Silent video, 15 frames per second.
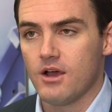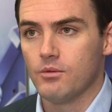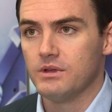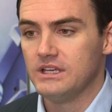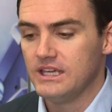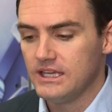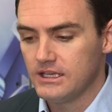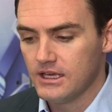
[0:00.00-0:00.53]
We
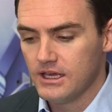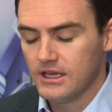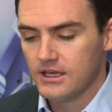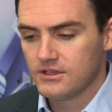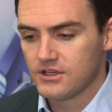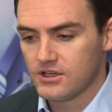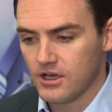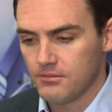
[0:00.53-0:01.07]
need
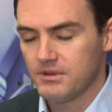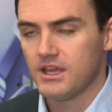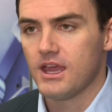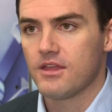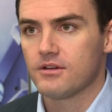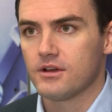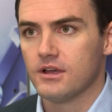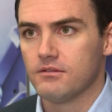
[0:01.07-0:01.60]
to come
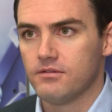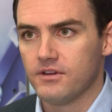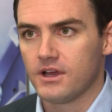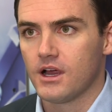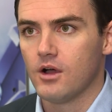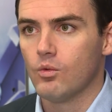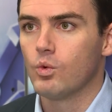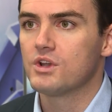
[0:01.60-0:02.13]
together and
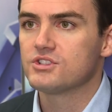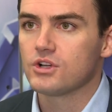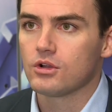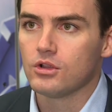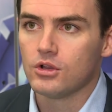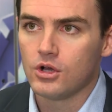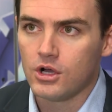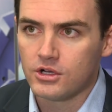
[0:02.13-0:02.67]
figure out what is our
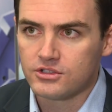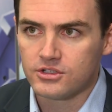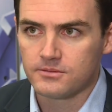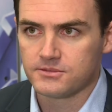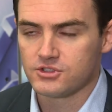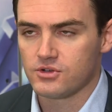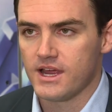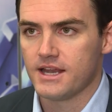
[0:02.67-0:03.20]
long-term
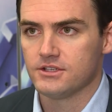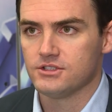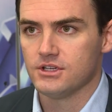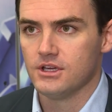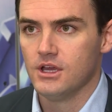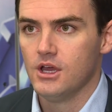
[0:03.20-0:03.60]
strategy.